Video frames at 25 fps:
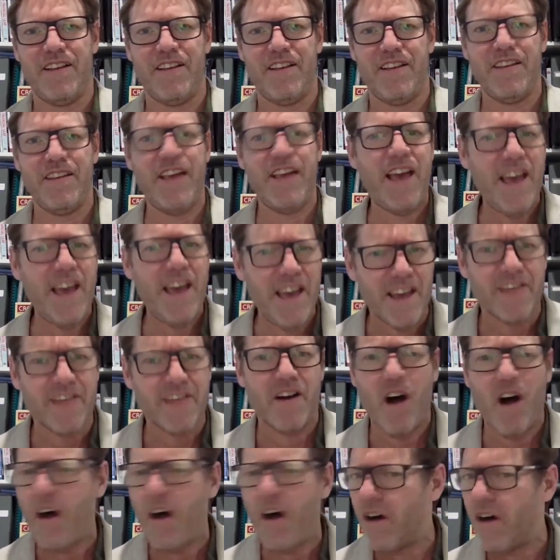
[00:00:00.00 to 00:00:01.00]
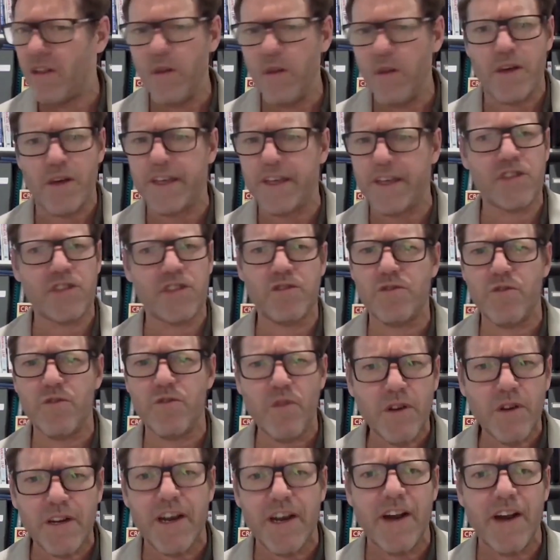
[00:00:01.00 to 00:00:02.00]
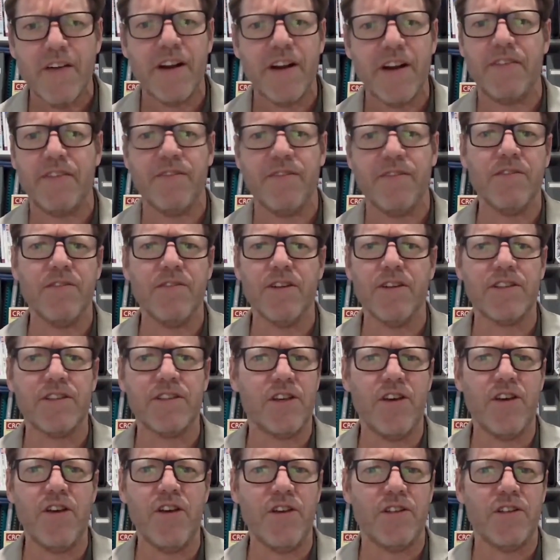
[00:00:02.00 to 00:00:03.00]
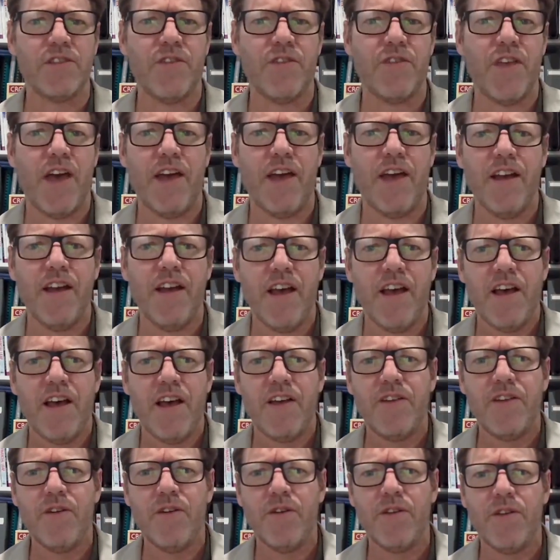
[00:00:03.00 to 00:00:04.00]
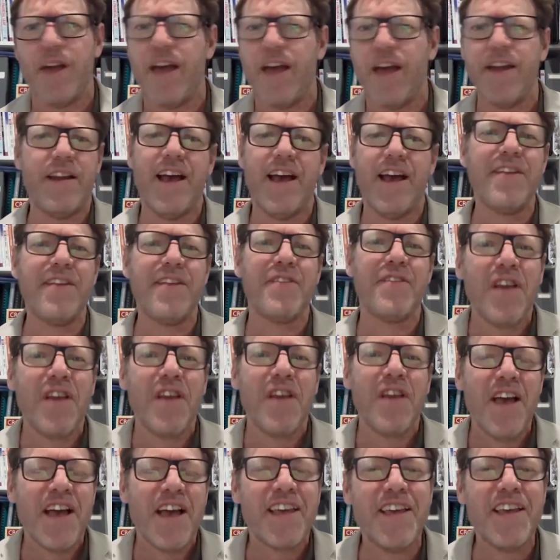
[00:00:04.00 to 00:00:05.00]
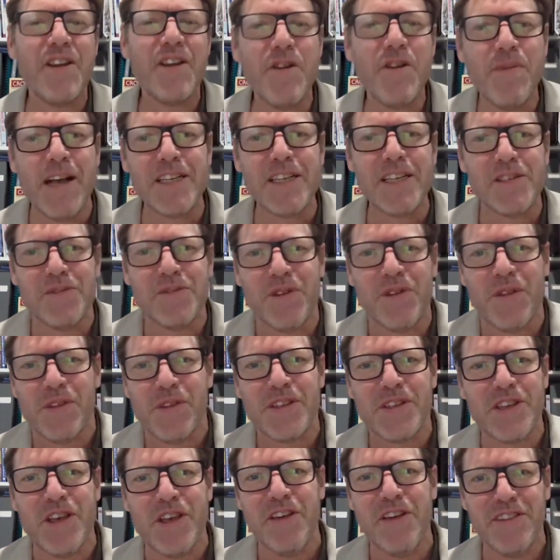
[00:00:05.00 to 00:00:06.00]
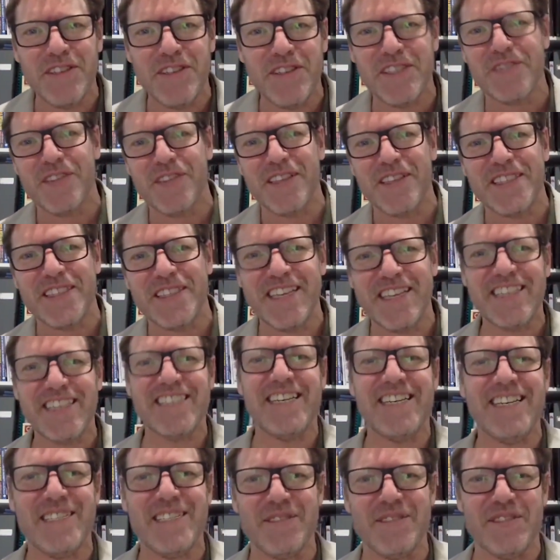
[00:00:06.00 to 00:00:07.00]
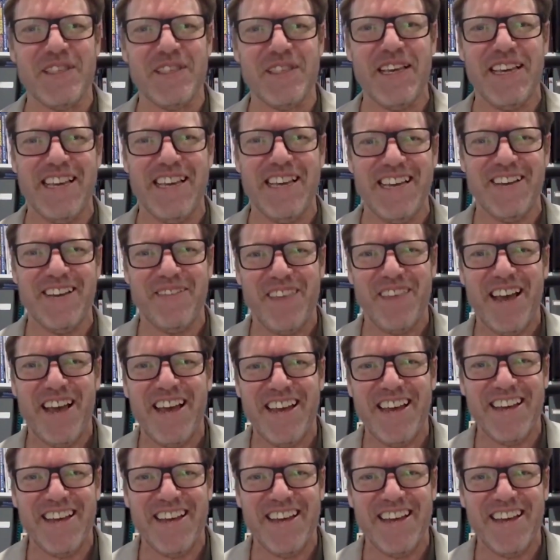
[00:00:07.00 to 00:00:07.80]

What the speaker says: Yeah. Oh, look, extraordinary returns for that northern. And can you imagine what the surfers of the 60s were thinking if they...